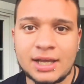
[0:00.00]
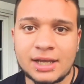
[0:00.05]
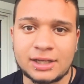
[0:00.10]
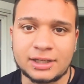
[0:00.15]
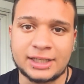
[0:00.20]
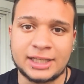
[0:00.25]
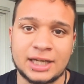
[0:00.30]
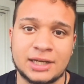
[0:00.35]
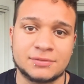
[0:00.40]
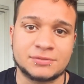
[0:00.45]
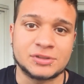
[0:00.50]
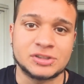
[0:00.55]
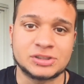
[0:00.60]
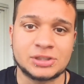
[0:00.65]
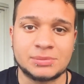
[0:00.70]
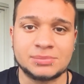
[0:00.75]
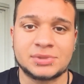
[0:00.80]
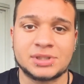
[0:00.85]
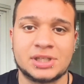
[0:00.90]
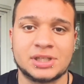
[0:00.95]
clean up for
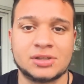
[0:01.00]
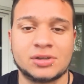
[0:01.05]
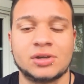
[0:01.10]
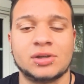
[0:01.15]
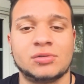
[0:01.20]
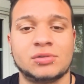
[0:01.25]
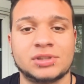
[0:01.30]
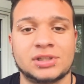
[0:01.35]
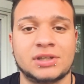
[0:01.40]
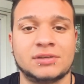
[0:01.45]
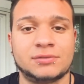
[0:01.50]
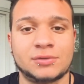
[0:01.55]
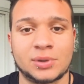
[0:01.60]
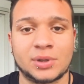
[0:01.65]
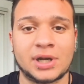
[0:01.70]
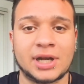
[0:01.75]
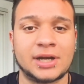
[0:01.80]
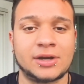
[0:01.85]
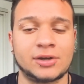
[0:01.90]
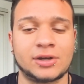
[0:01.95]
something and couldn't really
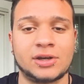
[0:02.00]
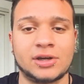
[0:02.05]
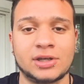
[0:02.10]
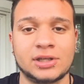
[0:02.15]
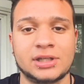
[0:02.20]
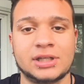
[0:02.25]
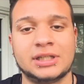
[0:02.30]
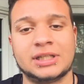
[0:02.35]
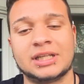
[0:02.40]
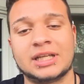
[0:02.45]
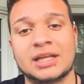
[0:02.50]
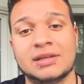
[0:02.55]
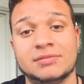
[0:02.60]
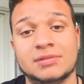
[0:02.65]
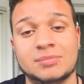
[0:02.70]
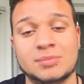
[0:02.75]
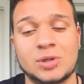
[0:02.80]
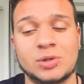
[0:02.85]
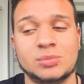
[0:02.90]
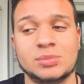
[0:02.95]
afford a haircut in the
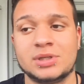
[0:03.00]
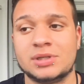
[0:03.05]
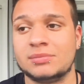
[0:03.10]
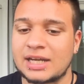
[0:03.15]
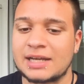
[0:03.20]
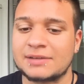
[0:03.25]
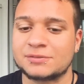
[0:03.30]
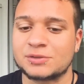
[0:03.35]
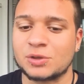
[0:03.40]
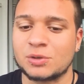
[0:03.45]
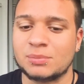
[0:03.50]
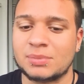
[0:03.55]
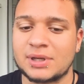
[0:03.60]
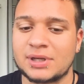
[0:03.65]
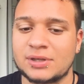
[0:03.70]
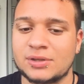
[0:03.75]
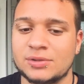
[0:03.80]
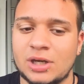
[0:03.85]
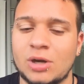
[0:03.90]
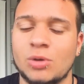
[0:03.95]
given moment. After
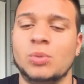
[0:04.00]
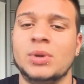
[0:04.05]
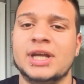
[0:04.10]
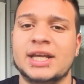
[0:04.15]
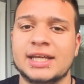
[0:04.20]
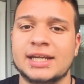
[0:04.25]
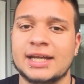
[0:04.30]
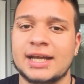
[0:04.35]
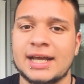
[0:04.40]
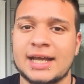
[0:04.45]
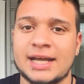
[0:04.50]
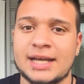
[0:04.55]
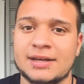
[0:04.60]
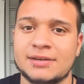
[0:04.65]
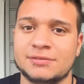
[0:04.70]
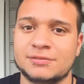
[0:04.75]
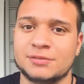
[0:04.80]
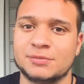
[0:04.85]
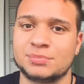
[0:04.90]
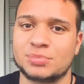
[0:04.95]
about a week and a
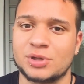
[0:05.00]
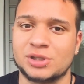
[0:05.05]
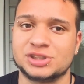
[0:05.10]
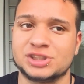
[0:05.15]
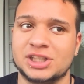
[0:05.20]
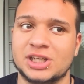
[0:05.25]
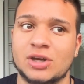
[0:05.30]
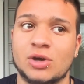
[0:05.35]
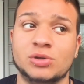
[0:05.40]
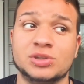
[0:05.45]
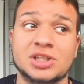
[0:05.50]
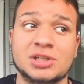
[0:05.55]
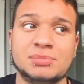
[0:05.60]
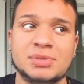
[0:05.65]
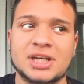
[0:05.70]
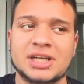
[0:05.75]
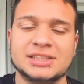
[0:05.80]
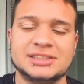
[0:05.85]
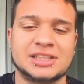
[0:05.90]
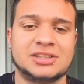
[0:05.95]
half of brushing, only
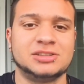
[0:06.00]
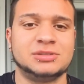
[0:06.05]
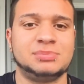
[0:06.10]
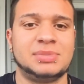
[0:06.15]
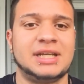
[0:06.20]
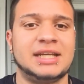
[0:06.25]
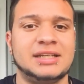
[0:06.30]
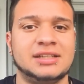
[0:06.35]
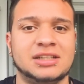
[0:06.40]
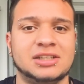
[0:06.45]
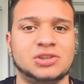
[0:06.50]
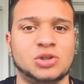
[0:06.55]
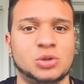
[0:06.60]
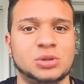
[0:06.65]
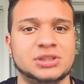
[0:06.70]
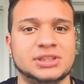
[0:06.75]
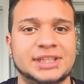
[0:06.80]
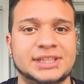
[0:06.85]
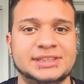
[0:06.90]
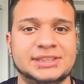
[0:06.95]
because I was being a little
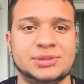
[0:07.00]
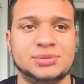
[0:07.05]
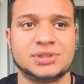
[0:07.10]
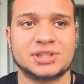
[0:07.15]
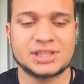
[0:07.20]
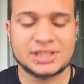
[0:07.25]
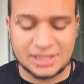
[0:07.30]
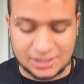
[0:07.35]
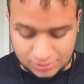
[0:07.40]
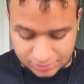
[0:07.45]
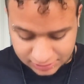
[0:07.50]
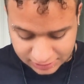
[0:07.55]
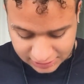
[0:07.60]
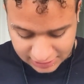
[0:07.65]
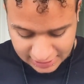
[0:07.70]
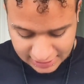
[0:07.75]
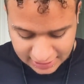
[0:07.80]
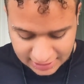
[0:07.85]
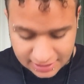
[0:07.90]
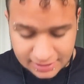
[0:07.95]
lazy with it, I was
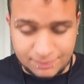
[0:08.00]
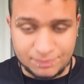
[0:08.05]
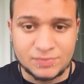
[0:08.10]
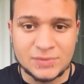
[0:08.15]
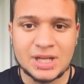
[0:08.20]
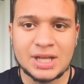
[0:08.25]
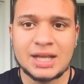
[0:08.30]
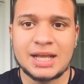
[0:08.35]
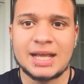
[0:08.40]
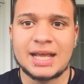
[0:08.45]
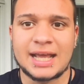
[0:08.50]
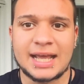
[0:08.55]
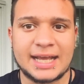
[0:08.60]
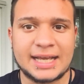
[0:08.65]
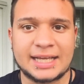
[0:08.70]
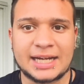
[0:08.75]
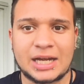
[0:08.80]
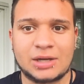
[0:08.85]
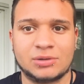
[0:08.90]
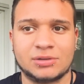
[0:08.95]

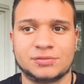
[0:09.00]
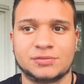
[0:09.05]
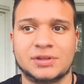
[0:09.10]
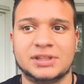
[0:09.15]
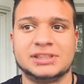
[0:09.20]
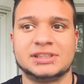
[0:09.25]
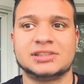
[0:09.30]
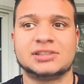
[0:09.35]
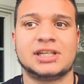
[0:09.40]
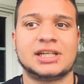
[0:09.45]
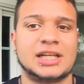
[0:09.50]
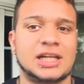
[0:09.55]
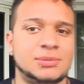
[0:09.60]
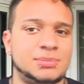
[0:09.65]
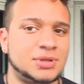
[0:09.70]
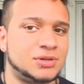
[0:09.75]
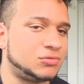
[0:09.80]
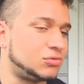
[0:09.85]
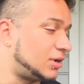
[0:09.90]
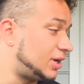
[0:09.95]
hanging out with friends a lot. I'd
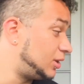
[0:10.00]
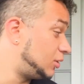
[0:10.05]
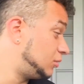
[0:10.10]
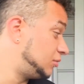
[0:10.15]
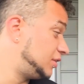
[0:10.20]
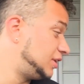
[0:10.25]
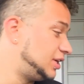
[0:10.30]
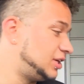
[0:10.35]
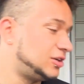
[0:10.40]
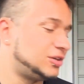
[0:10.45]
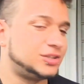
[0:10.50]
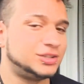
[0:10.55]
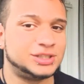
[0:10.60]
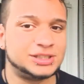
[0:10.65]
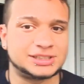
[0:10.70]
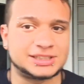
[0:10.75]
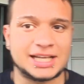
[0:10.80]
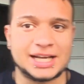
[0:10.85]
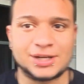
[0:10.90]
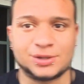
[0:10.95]
be right over here on
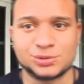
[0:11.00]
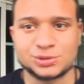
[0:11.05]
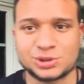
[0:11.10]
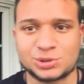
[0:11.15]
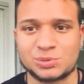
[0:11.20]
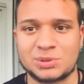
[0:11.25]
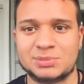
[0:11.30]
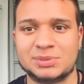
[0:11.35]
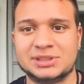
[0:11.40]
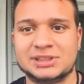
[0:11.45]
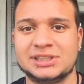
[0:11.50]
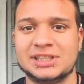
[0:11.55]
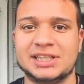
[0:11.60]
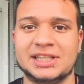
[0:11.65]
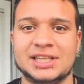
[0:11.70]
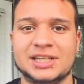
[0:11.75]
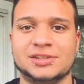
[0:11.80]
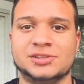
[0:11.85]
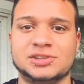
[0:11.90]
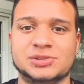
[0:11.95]
this couch. We'd be
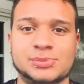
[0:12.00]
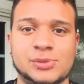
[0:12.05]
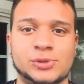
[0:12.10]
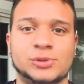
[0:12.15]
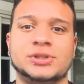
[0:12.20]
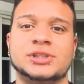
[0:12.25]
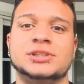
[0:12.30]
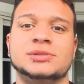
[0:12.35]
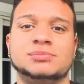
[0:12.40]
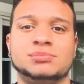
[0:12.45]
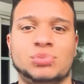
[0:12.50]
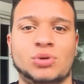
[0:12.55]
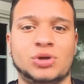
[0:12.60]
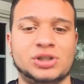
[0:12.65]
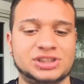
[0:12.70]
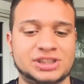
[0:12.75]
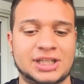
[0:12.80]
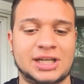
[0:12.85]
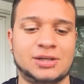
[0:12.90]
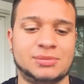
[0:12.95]
sitting here smoking,
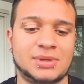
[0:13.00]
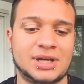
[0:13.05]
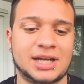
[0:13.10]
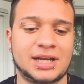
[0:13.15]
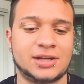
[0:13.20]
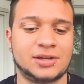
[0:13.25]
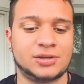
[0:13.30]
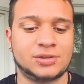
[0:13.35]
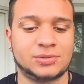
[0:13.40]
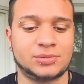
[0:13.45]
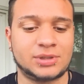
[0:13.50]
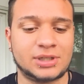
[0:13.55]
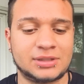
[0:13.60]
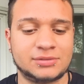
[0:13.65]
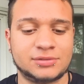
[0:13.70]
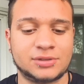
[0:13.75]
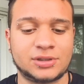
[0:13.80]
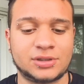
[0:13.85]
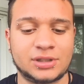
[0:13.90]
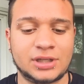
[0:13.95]
brushing out my hair or
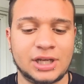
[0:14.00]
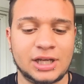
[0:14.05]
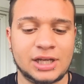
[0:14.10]
whatever.